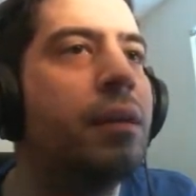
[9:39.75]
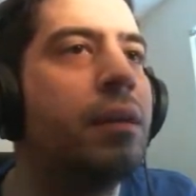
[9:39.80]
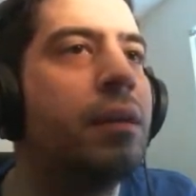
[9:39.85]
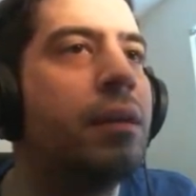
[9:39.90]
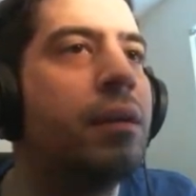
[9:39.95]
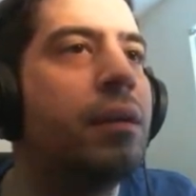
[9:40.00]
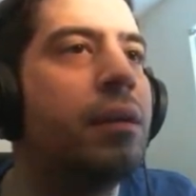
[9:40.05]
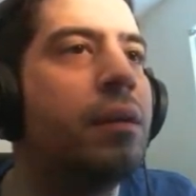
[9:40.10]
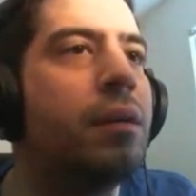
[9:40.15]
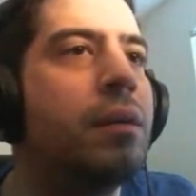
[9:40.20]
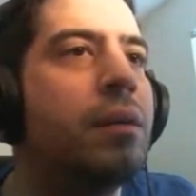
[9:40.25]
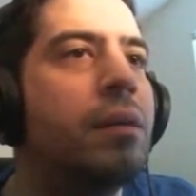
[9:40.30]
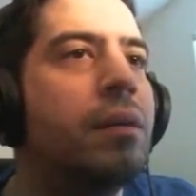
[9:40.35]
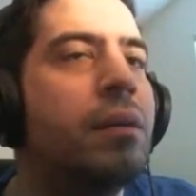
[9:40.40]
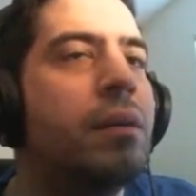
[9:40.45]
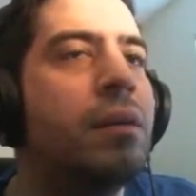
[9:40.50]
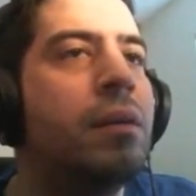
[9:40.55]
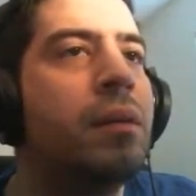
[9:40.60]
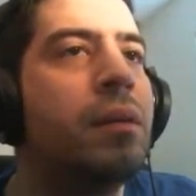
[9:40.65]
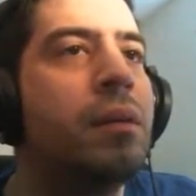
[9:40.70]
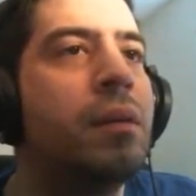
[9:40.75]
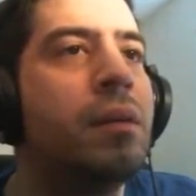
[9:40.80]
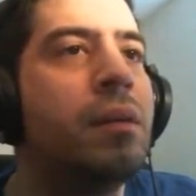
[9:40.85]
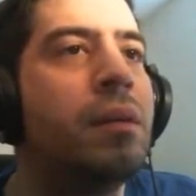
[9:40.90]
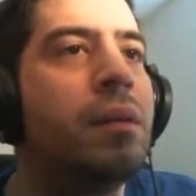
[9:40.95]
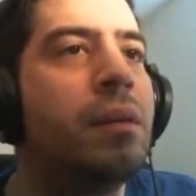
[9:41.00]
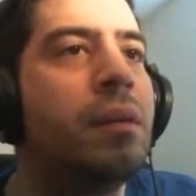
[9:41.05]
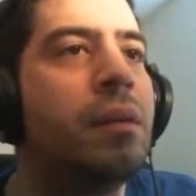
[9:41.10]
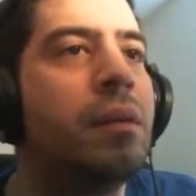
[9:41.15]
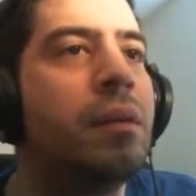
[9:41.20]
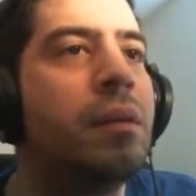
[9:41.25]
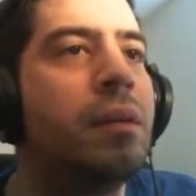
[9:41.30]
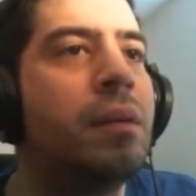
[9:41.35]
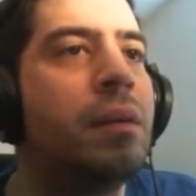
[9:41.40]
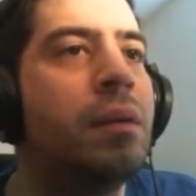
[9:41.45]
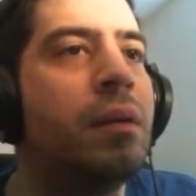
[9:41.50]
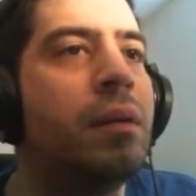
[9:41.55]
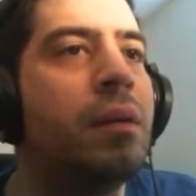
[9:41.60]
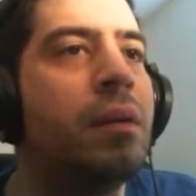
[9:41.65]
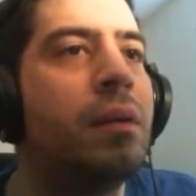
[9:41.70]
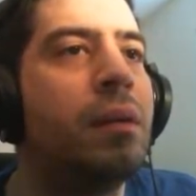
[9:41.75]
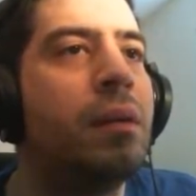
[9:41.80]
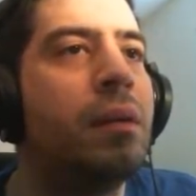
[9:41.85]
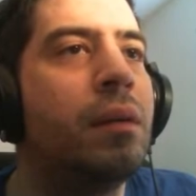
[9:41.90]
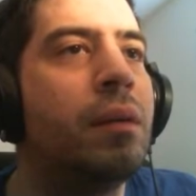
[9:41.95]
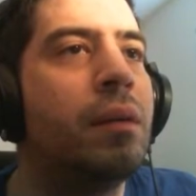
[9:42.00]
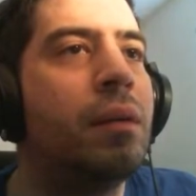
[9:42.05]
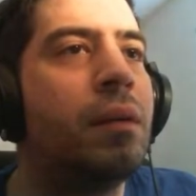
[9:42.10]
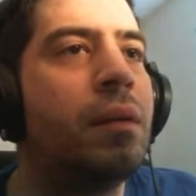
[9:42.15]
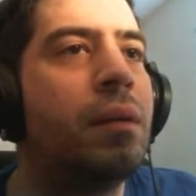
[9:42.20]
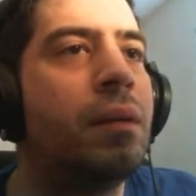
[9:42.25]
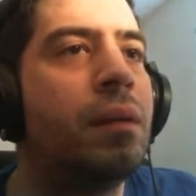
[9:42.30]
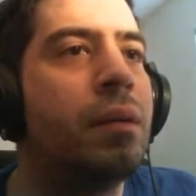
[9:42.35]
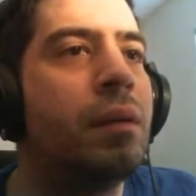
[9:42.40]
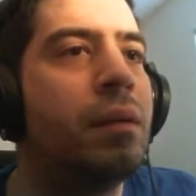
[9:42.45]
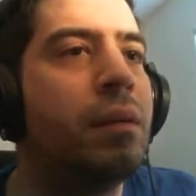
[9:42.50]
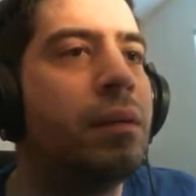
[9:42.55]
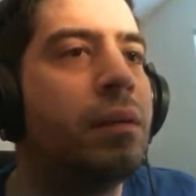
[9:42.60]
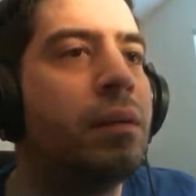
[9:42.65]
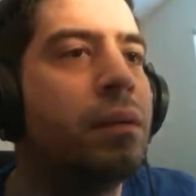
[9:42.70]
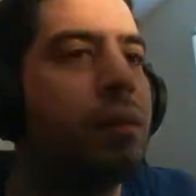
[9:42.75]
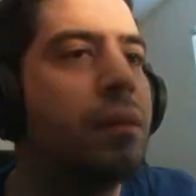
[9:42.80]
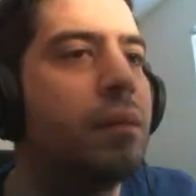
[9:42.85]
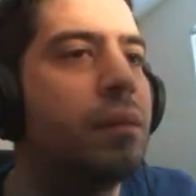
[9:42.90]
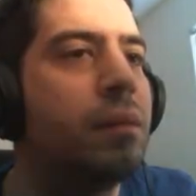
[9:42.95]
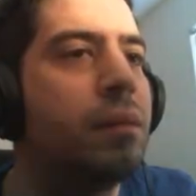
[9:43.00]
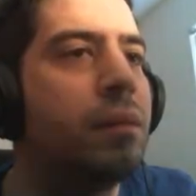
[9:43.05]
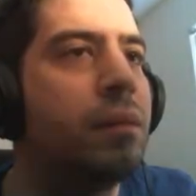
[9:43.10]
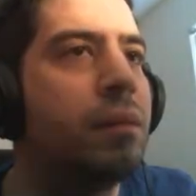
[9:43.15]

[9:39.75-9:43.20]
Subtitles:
Nobody speaks.